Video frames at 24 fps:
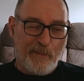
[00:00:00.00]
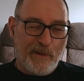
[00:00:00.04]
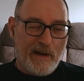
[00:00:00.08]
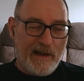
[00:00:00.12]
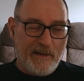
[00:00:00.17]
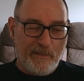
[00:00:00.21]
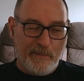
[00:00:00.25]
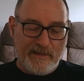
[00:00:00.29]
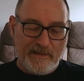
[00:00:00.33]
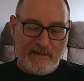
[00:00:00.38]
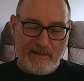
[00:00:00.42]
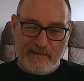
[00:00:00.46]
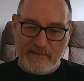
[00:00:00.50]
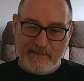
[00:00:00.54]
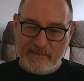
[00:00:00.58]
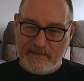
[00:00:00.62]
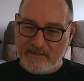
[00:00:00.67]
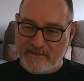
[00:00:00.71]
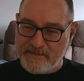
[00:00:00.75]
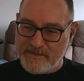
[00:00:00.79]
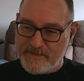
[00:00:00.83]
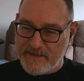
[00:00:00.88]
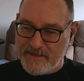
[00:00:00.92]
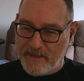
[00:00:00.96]
get away with
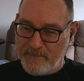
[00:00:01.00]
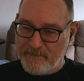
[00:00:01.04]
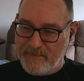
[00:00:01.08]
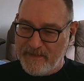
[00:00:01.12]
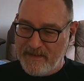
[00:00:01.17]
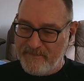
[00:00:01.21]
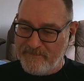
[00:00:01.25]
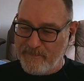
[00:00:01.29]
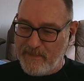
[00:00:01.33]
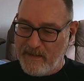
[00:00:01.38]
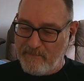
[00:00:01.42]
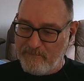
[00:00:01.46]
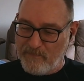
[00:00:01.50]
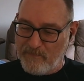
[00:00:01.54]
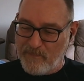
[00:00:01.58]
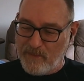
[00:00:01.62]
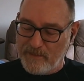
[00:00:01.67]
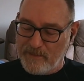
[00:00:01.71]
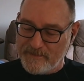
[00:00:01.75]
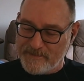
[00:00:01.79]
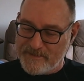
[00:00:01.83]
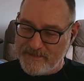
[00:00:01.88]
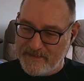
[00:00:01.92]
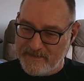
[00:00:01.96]
it. That if
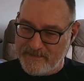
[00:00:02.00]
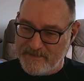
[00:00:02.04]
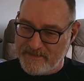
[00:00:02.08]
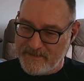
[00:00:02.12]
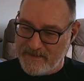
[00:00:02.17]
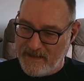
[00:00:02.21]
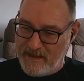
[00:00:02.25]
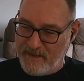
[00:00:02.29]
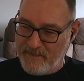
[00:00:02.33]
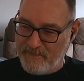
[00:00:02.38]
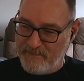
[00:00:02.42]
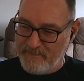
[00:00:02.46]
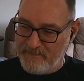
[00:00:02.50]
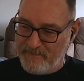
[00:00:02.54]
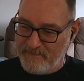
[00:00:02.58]
Mum wanted